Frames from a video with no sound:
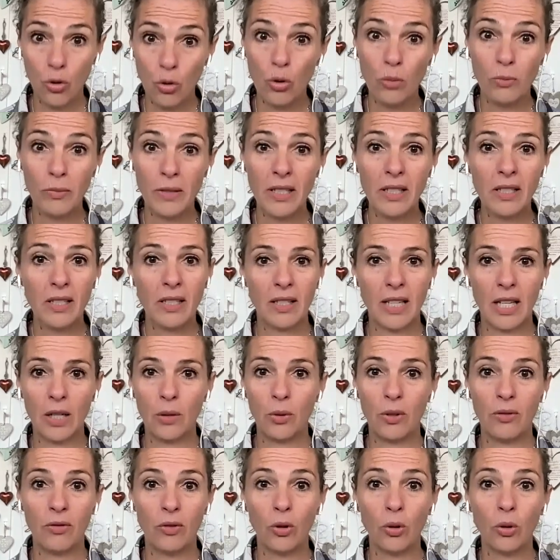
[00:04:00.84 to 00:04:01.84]
traumas
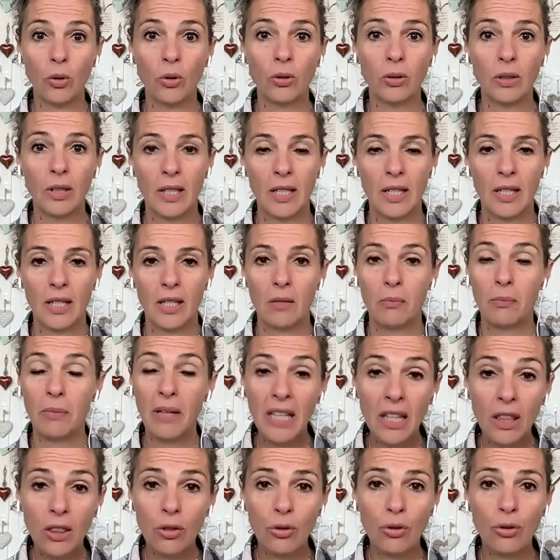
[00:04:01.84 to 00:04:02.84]
that we've all
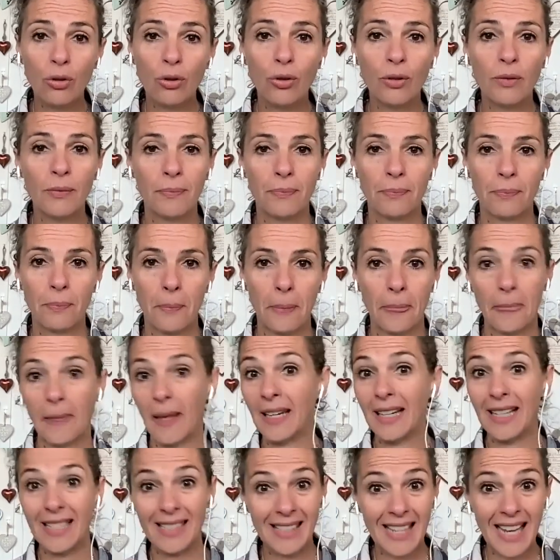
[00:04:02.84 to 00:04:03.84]
been through.
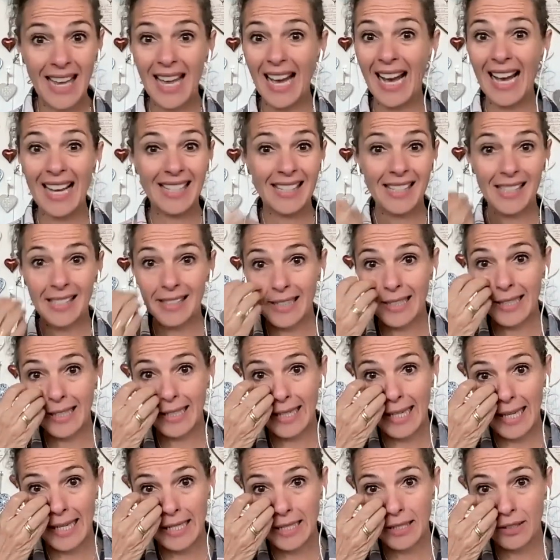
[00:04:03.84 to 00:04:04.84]
And I say us as a
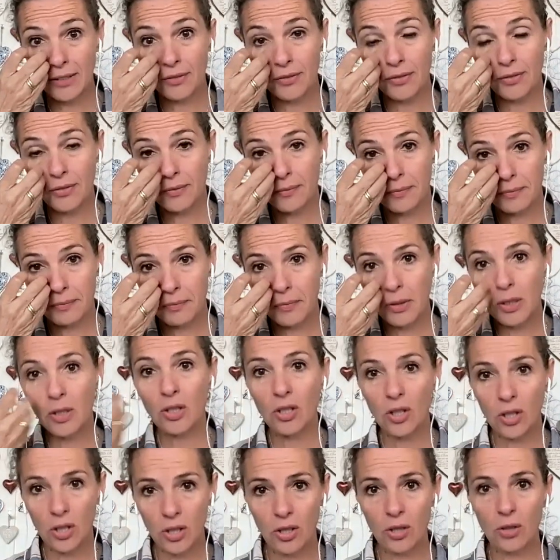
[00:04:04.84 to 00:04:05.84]
collective
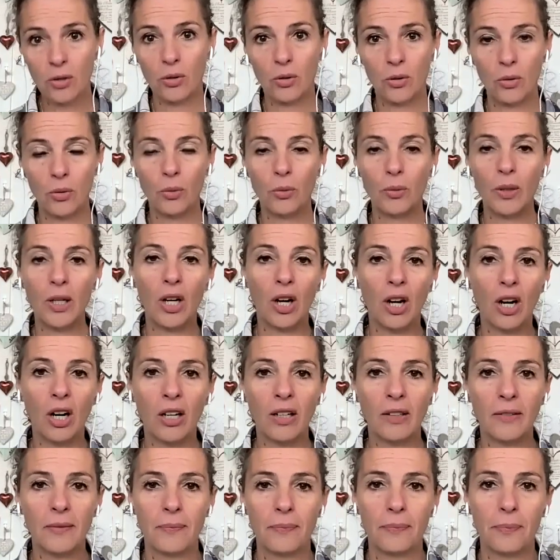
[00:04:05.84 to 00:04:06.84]
because we
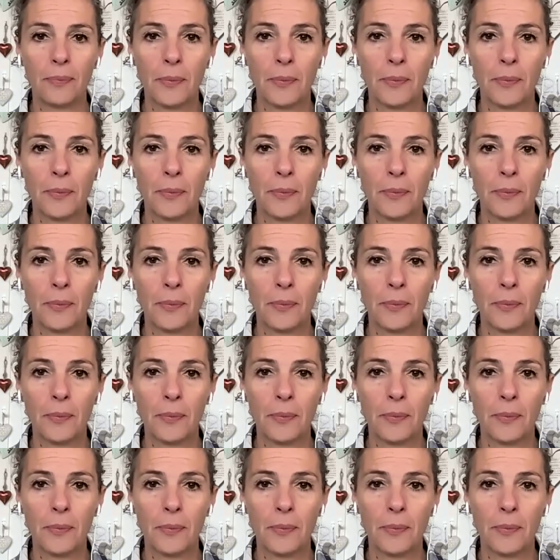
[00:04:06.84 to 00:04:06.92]
are.